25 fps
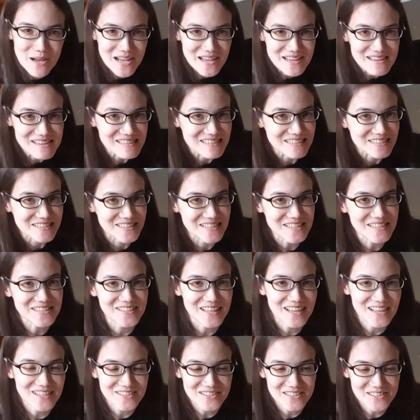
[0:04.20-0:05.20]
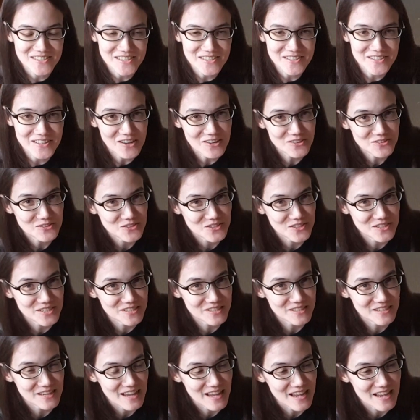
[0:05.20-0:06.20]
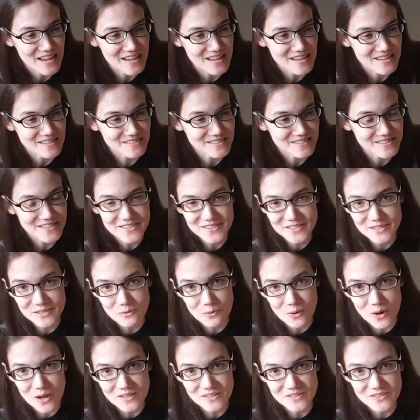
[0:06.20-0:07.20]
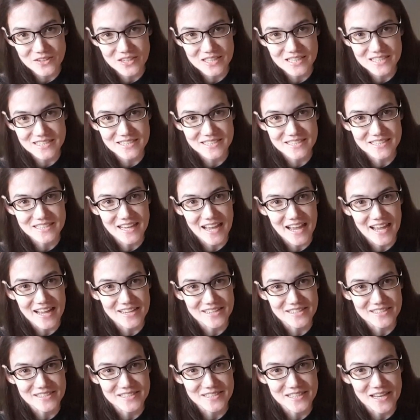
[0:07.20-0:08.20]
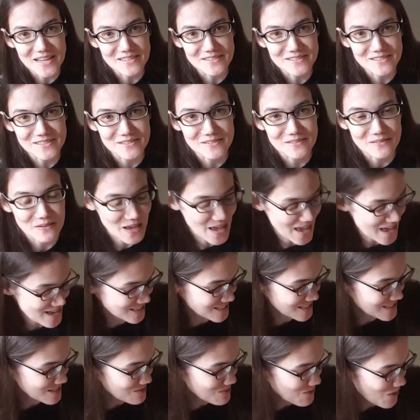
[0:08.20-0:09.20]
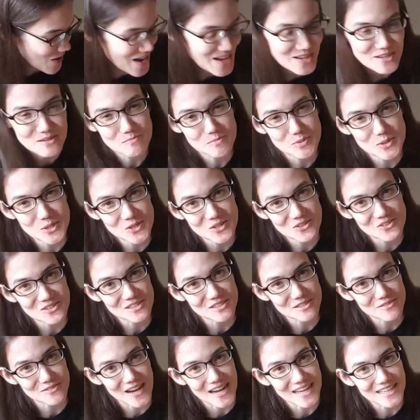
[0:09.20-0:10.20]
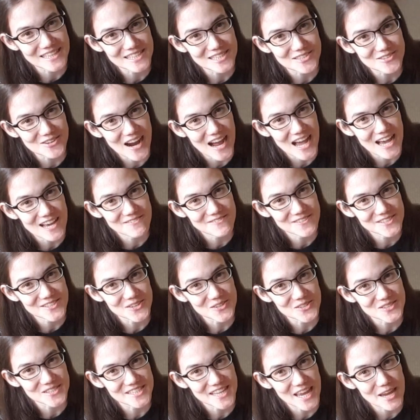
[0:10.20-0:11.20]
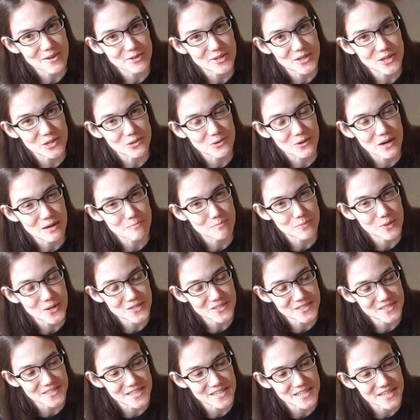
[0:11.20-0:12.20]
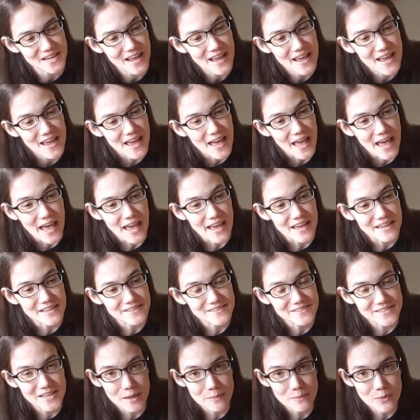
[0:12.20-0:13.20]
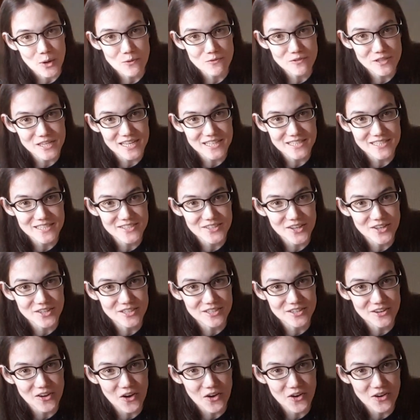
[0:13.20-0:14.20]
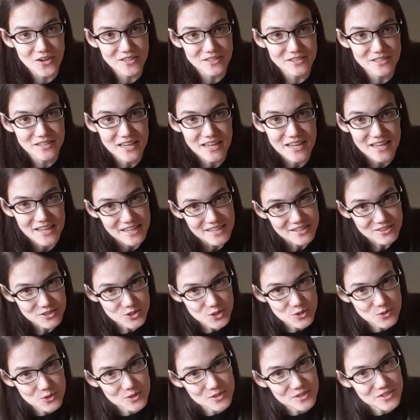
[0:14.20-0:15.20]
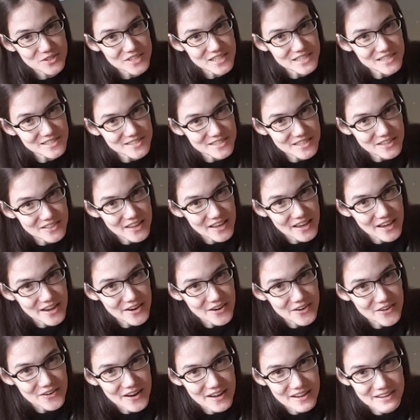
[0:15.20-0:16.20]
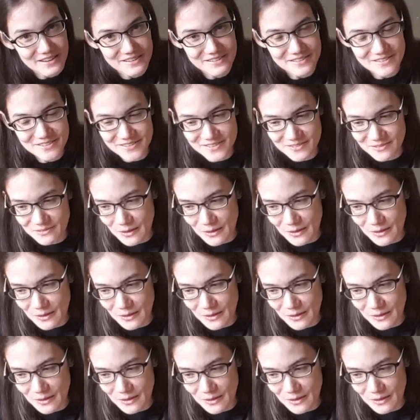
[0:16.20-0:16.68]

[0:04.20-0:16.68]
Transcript: my $6,661.80 Alienware computer has finally arrived, so today we're going to unbox it and hopefully get to turn it on, and I'll show you all the things in there, and